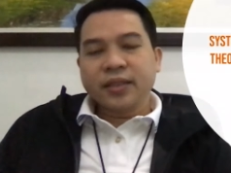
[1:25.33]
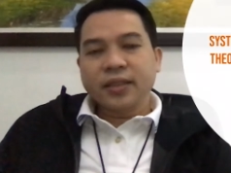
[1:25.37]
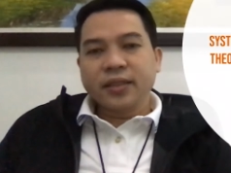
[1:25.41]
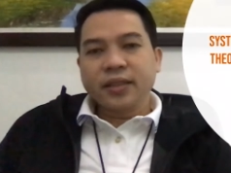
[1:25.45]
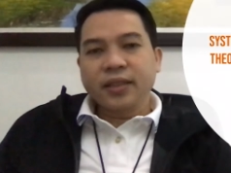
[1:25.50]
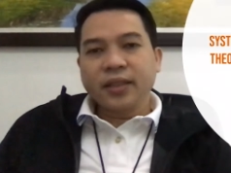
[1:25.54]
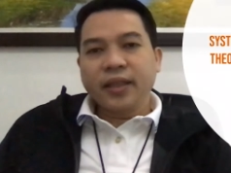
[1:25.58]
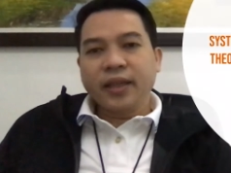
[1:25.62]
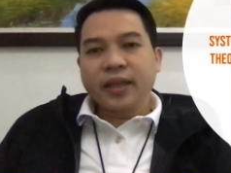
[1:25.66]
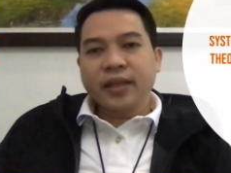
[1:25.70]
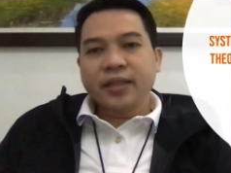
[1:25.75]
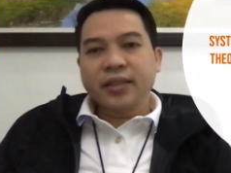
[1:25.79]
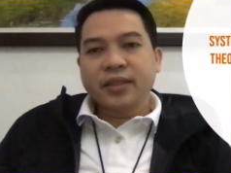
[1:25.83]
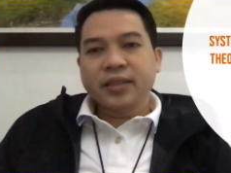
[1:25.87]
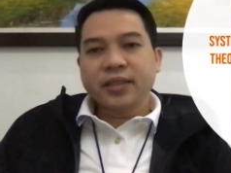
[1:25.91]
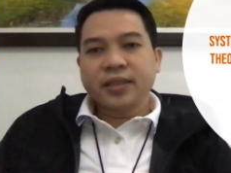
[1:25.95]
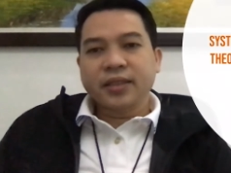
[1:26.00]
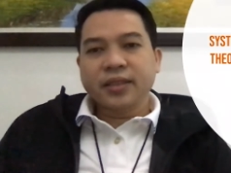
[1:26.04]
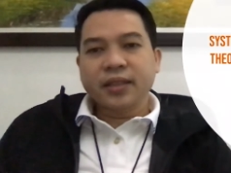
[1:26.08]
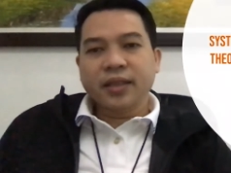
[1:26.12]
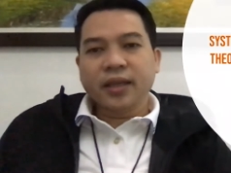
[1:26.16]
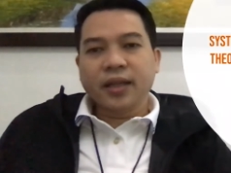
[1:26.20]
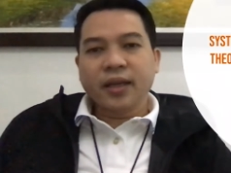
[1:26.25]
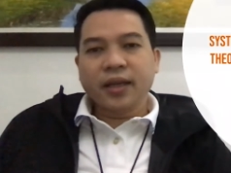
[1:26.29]
early as
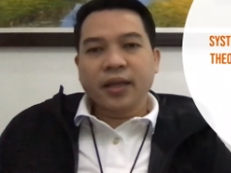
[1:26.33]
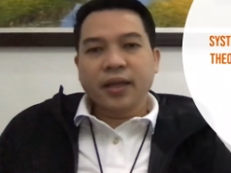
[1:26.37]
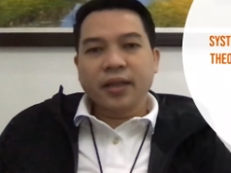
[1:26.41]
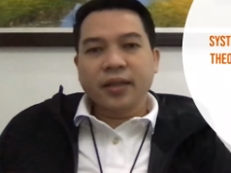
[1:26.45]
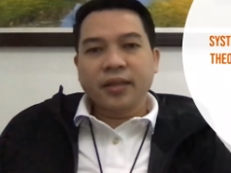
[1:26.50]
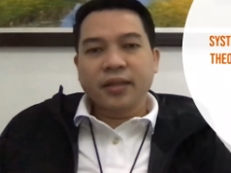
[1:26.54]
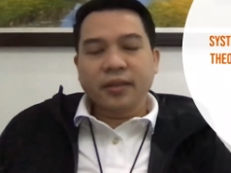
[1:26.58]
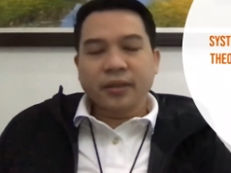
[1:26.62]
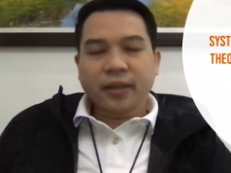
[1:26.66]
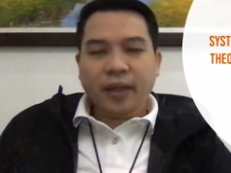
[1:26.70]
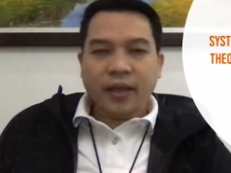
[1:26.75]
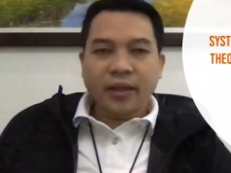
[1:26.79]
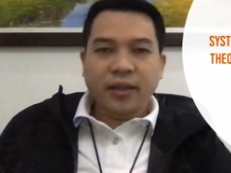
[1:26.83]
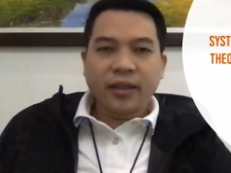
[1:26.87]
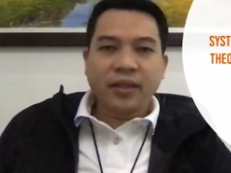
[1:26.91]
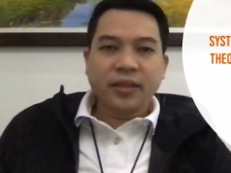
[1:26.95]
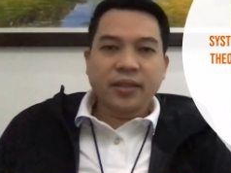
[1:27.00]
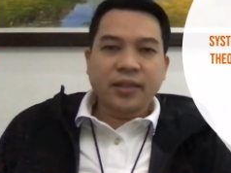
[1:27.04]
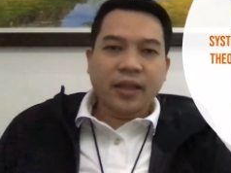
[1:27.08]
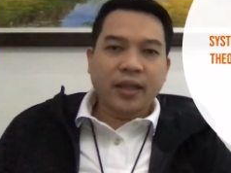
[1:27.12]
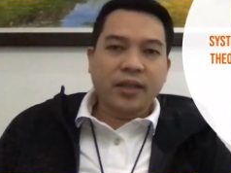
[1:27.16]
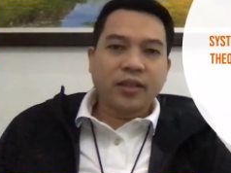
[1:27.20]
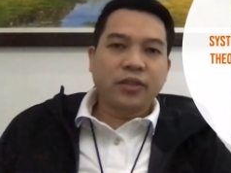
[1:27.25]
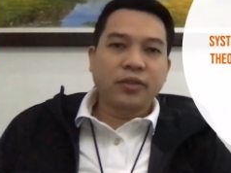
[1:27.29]
the 19th
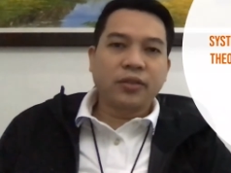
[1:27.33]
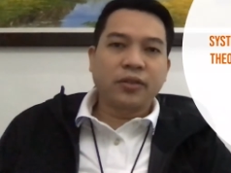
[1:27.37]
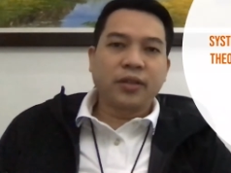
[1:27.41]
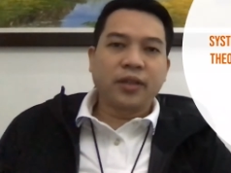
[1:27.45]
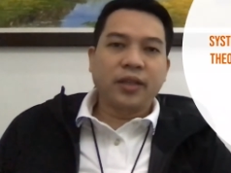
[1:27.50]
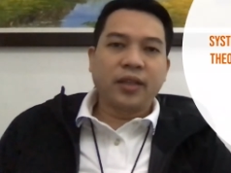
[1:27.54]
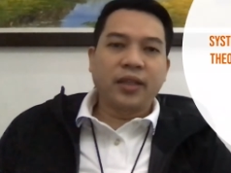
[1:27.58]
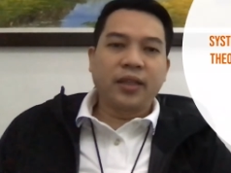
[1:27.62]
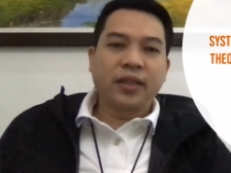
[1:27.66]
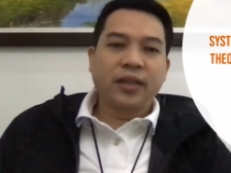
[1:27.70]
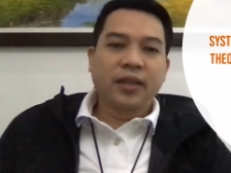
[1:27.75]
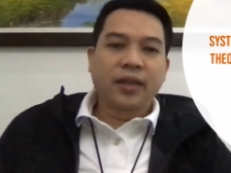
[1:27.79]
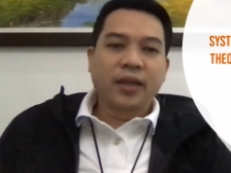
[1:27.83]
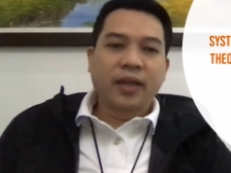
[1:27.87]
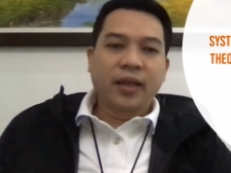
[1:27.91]
century